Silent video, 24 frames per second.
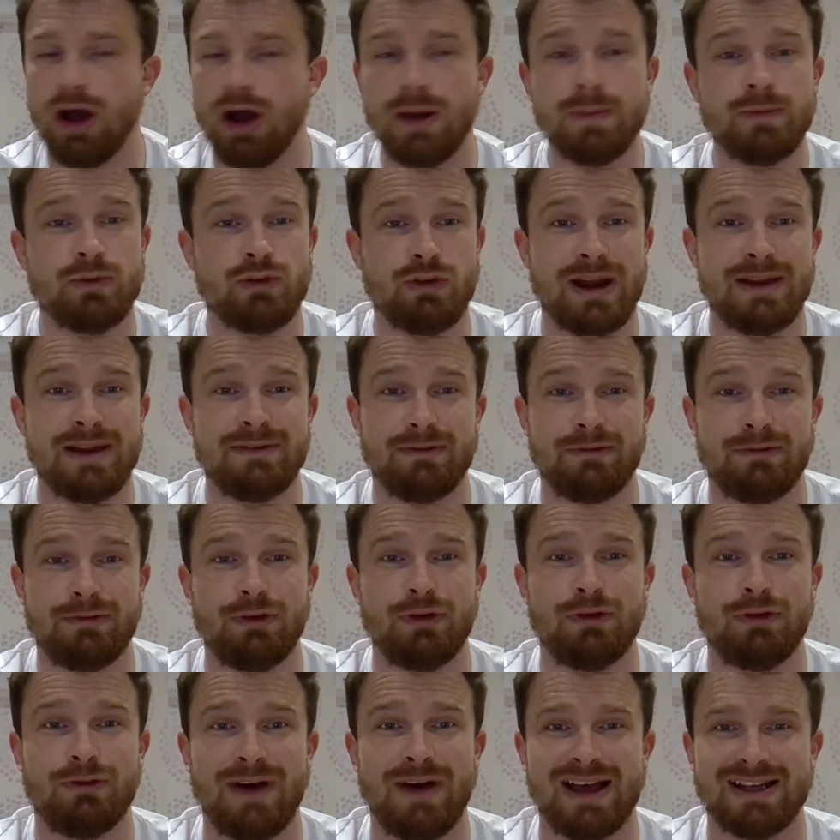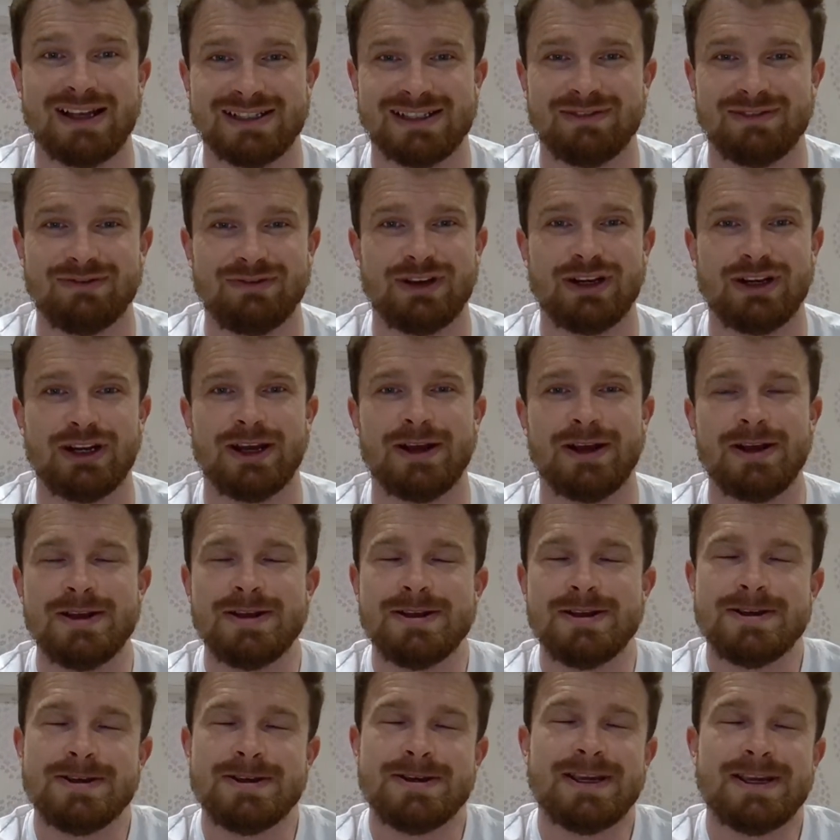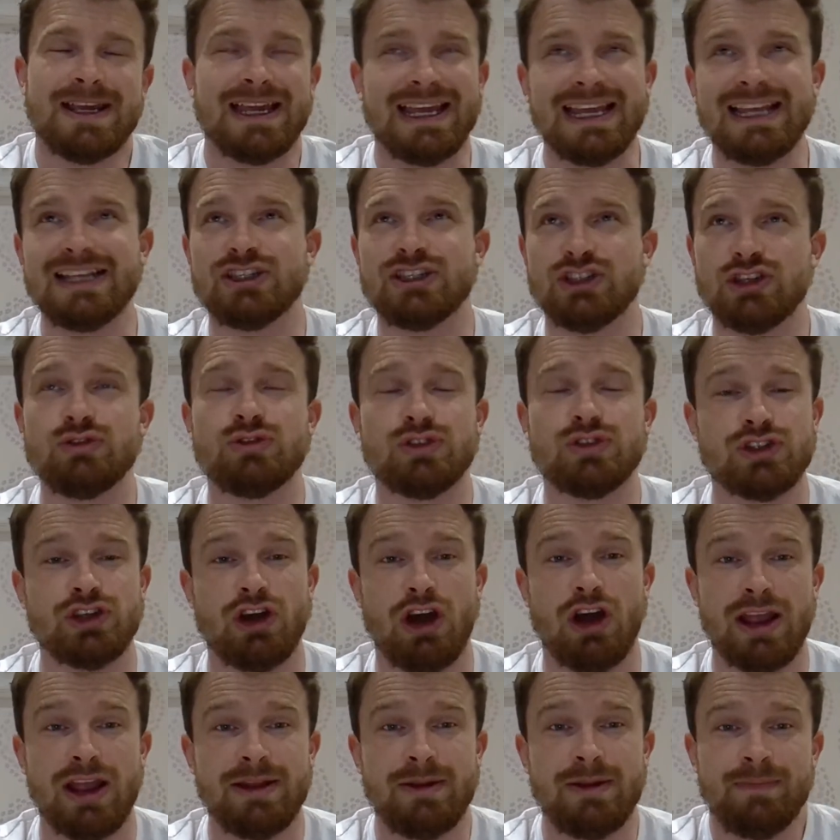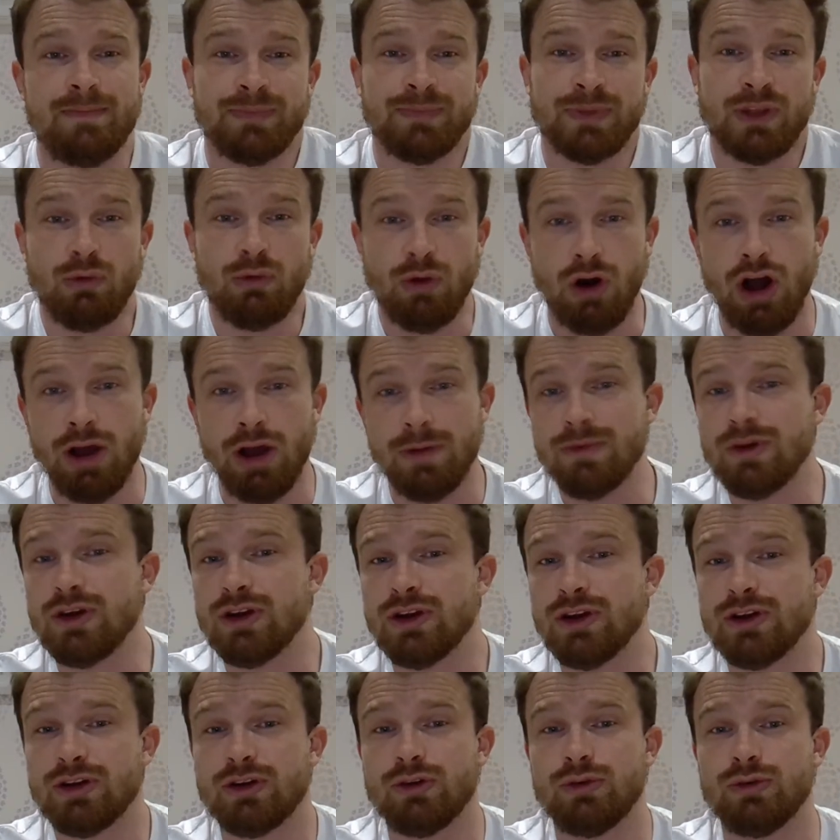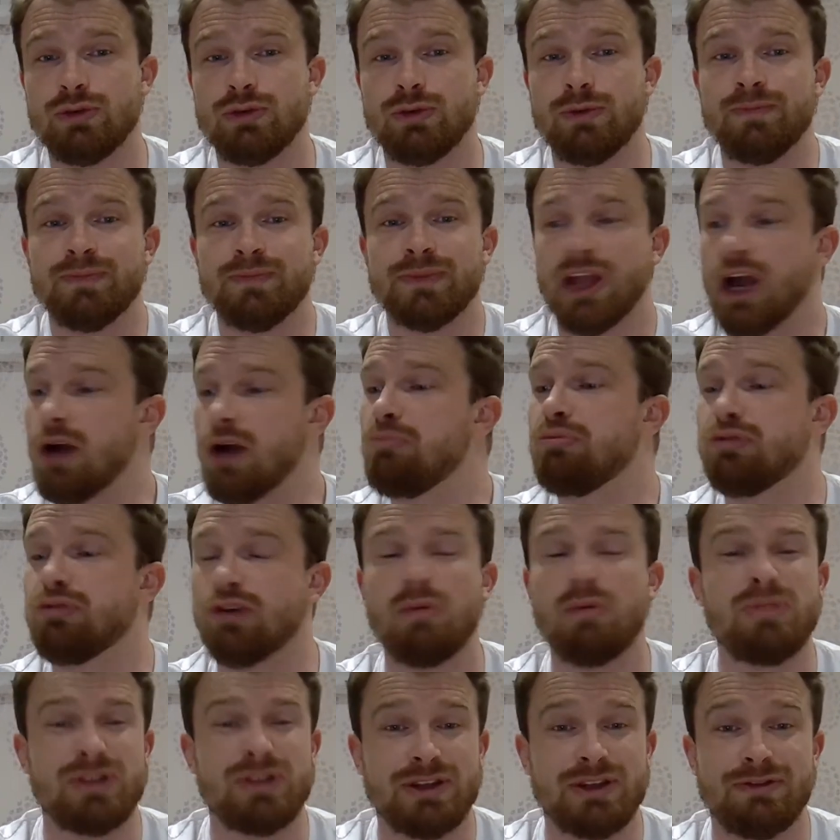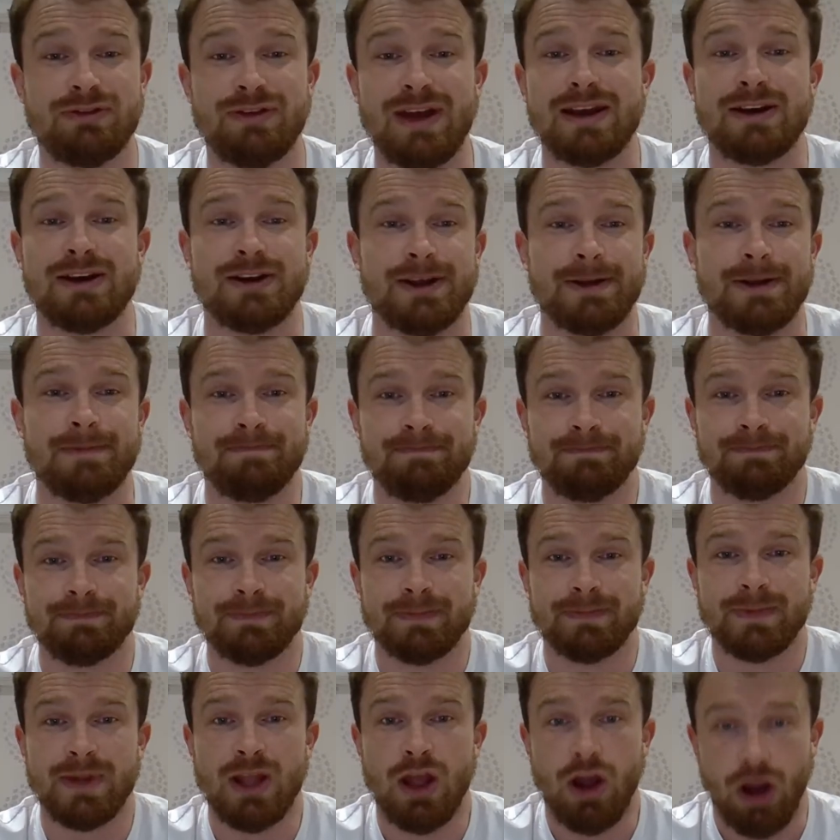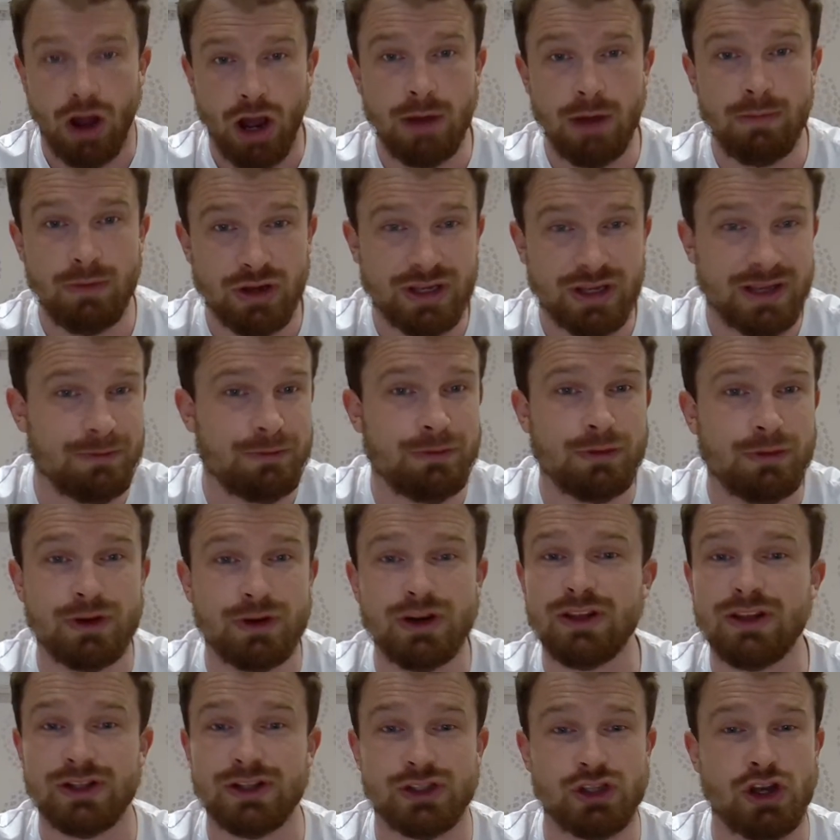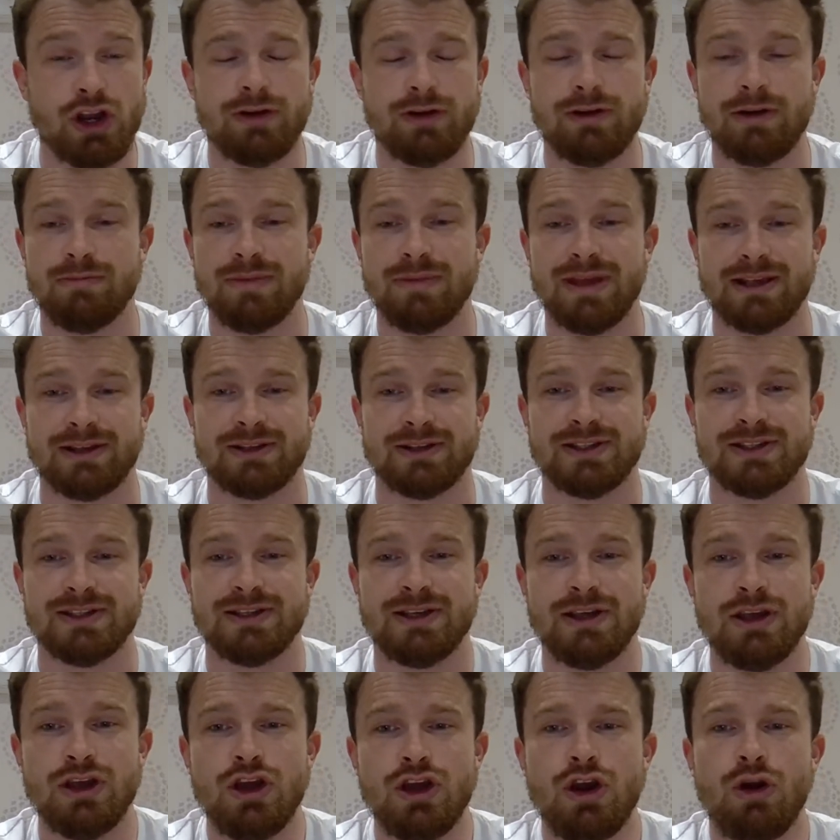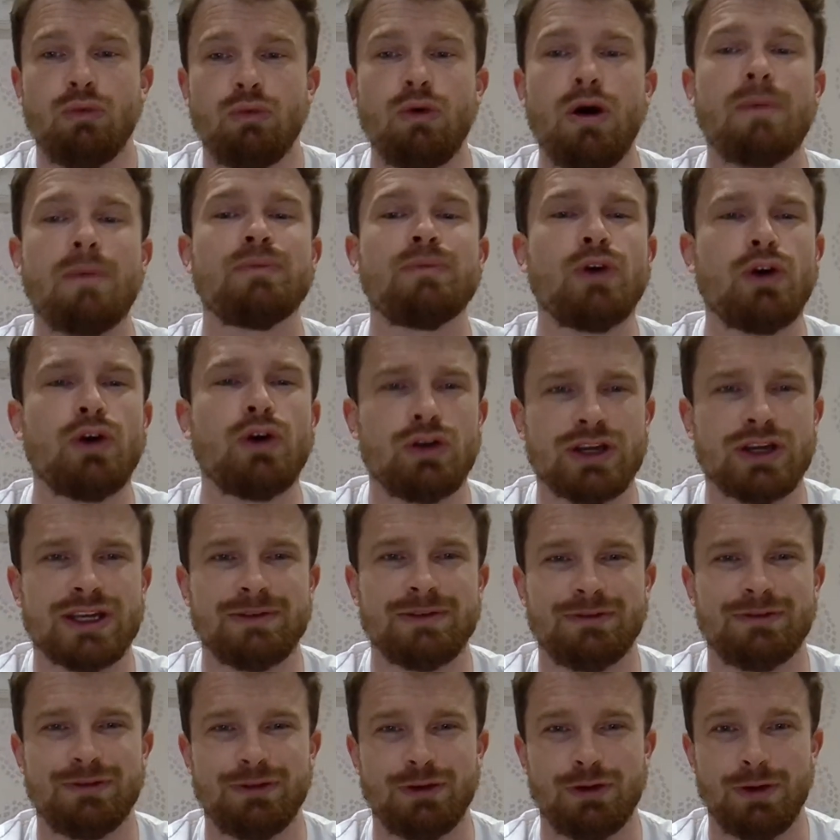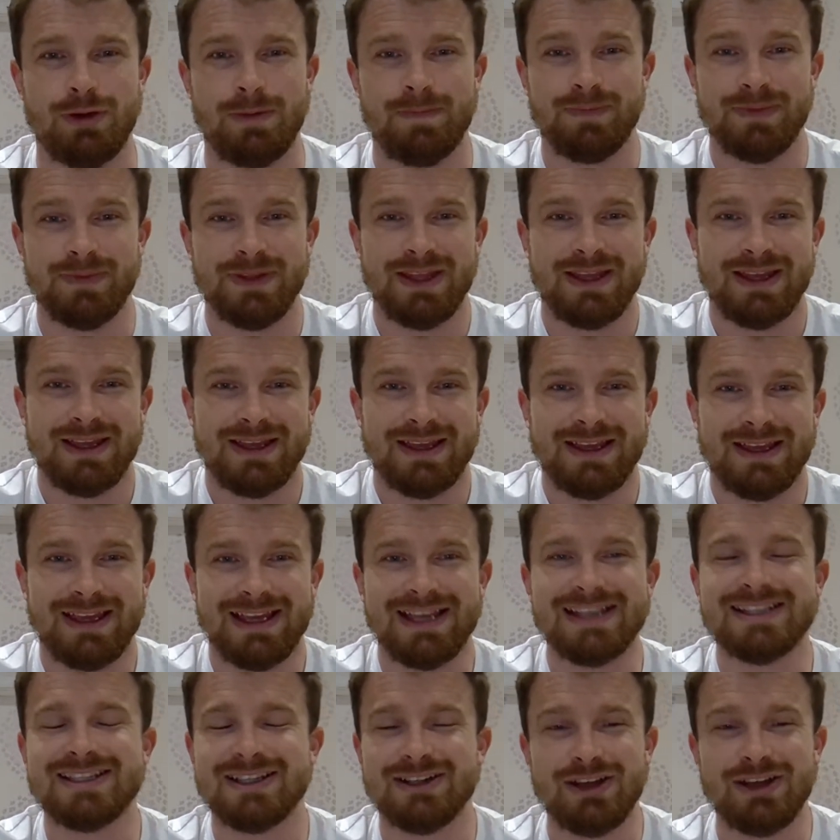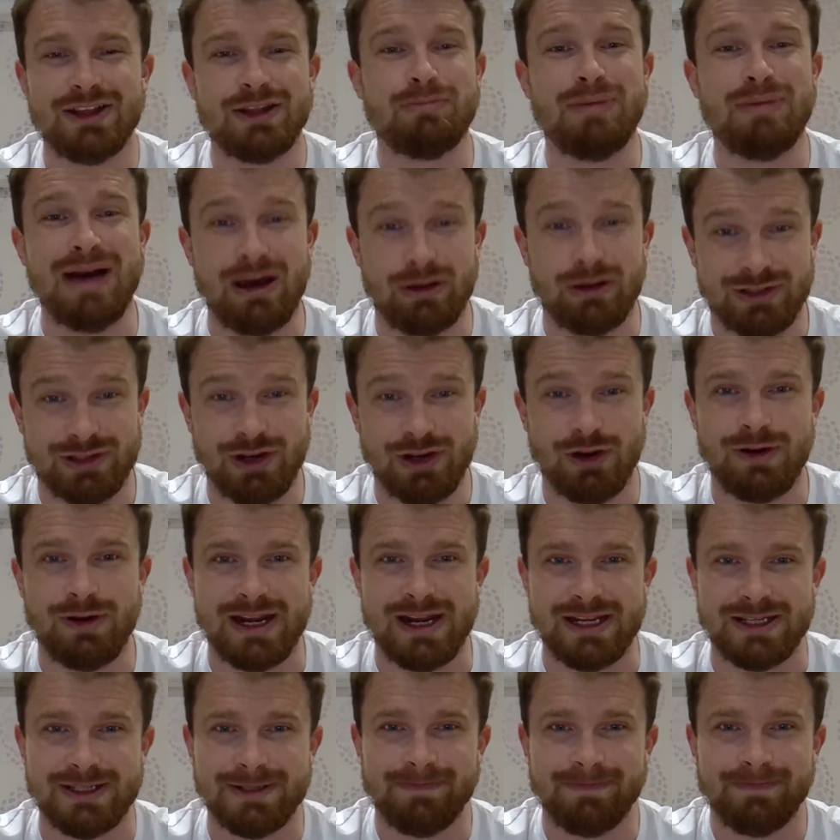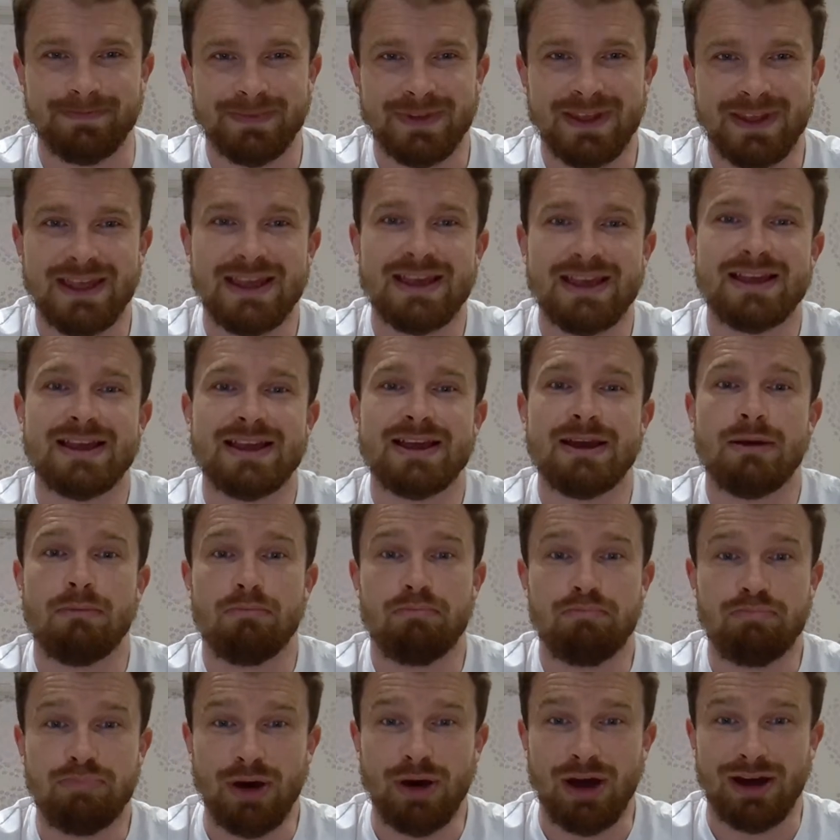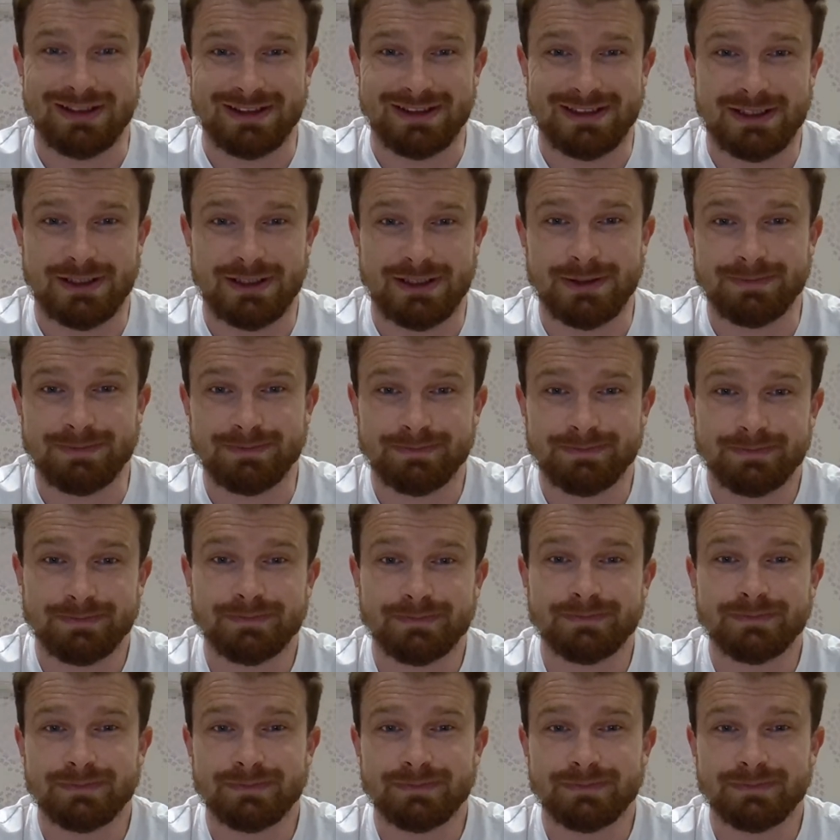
what I'm craving for Aston Villa is to sign what I'm going to call proper defender. I'm looking for another Tyrone Mings. What I'm not looking for is another Pau Torres. But